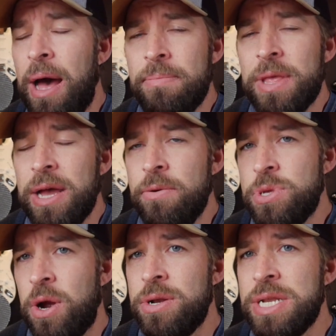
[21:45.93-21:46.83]
I'm, it
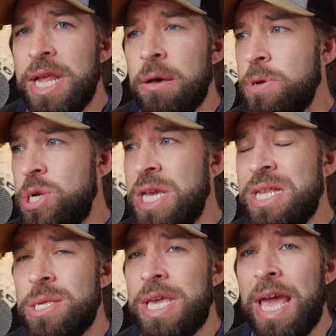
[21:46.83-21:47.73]
was hard to tell, but she
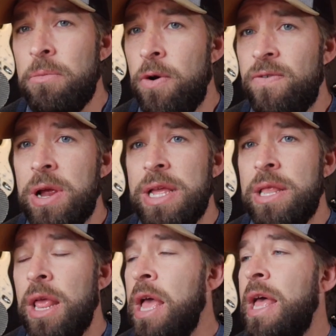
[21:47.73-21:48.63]
just came over
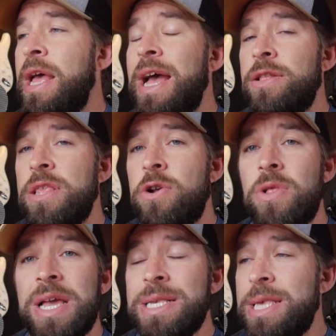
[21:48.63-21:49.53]
and had
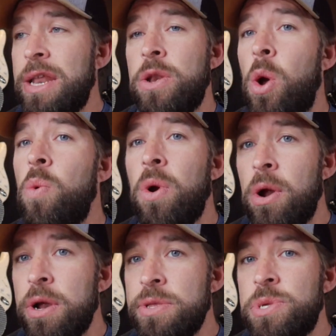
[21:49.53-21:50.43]
literally said no
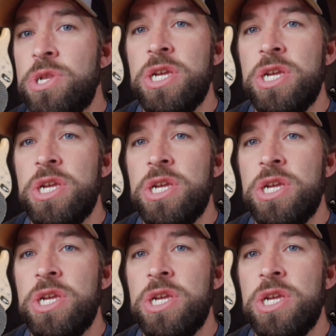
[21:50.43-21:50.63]
words.